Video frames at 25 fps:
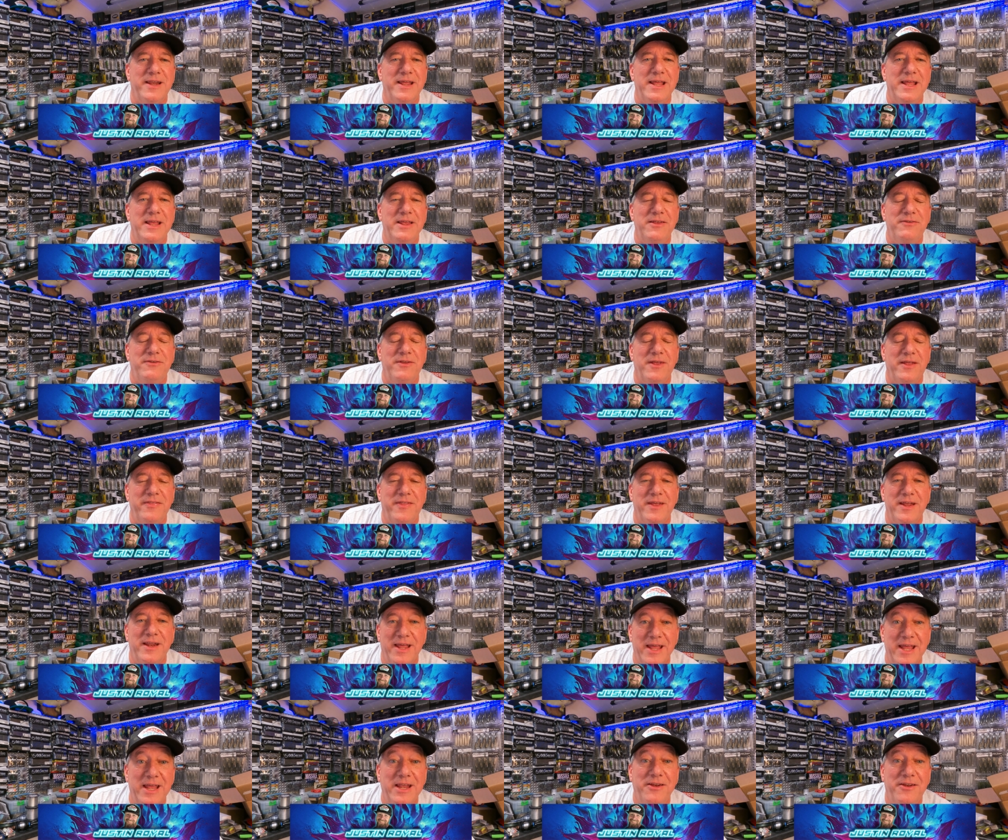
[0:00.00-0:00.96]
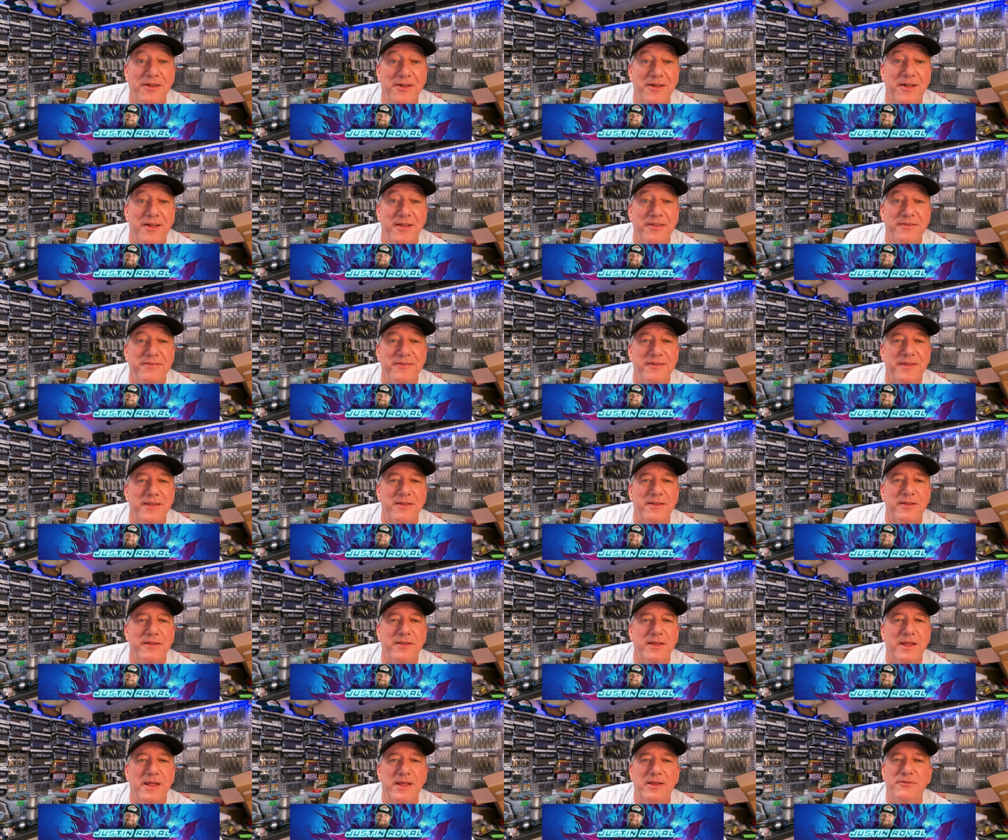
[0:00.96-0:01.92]
that he does.
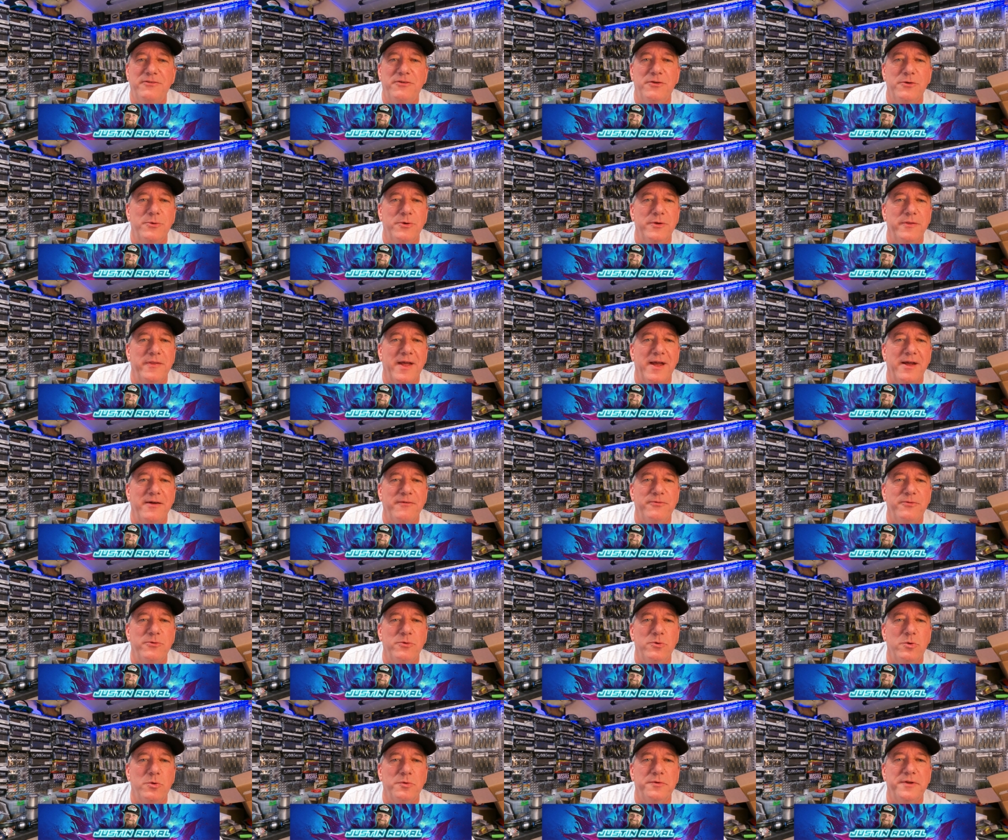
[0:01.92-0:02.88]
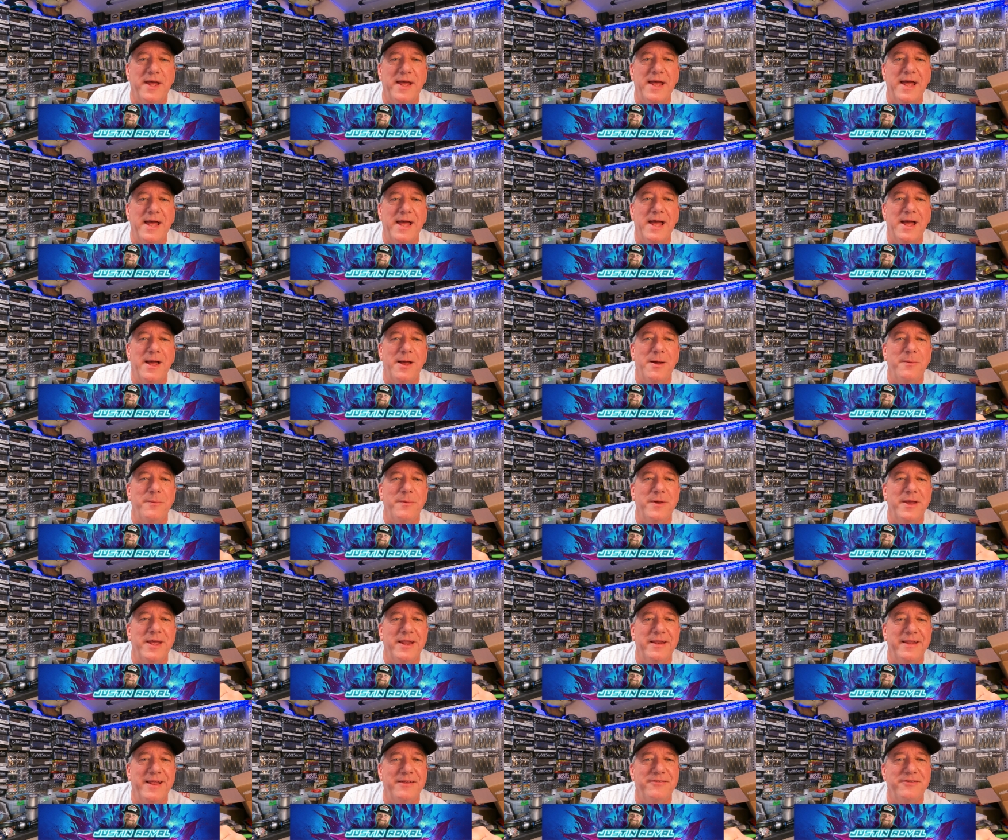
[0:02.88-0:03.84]
He's doing that full time,
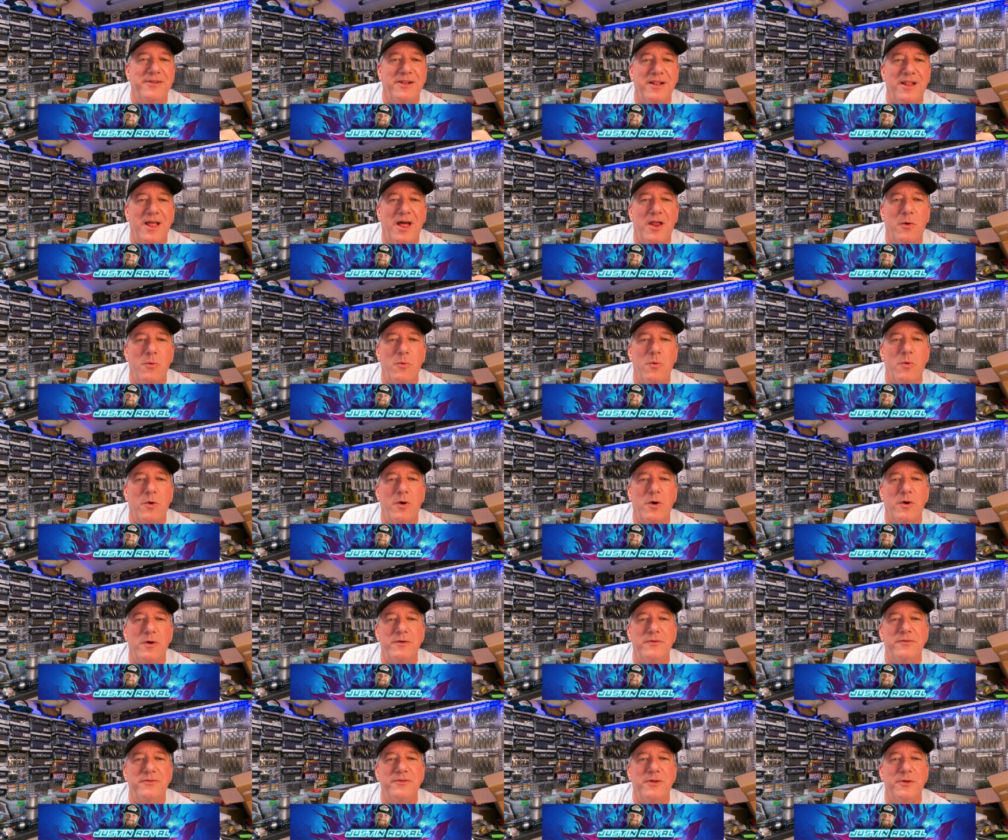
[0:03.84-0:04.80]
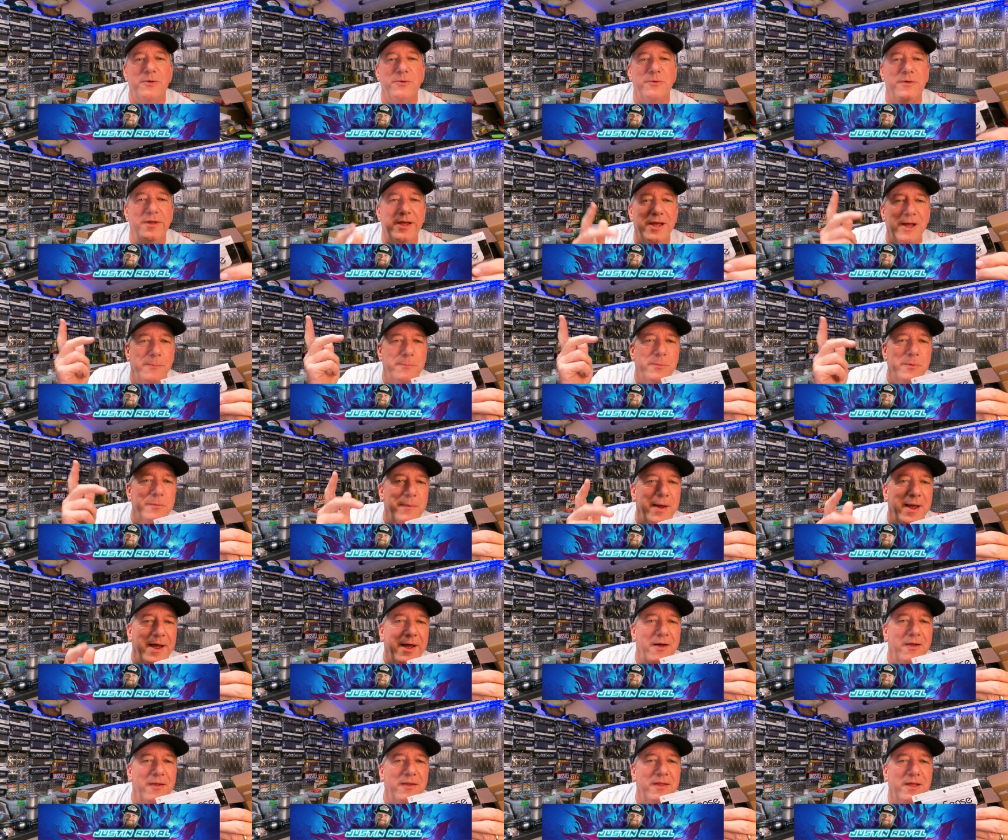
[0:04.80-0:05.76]
and that's a lot of work. So help him
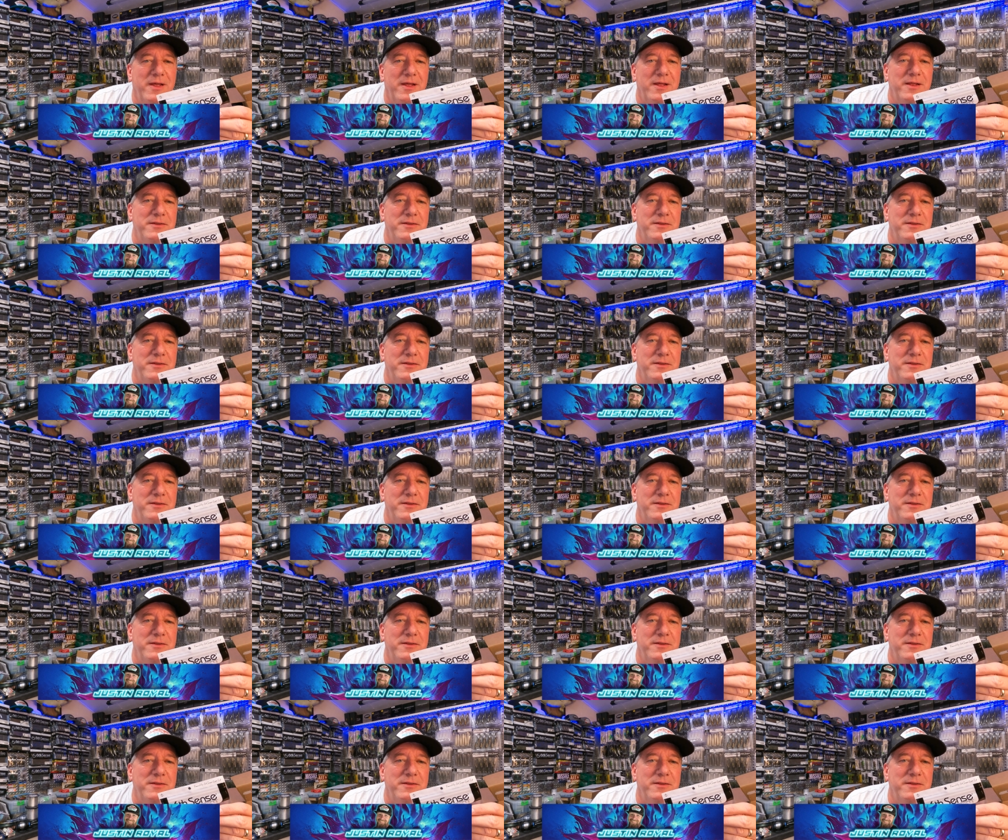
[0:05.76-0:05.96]
out.